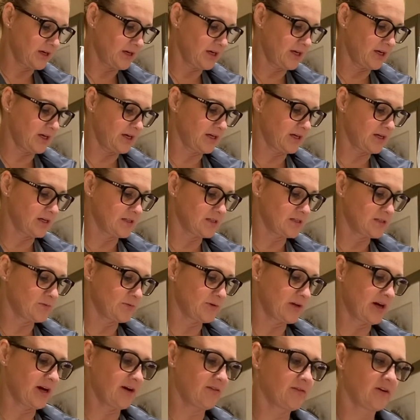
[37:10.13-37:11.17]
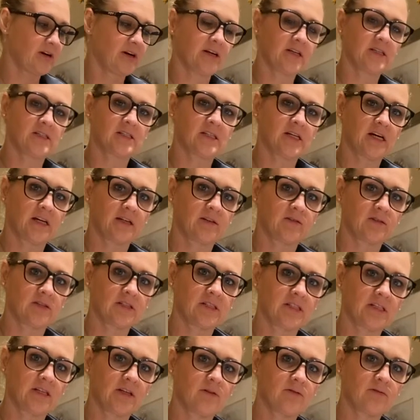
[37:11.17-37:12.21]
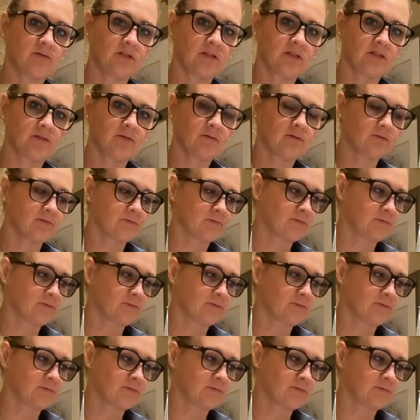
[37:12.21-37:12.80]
and we have our end-tidal CO2,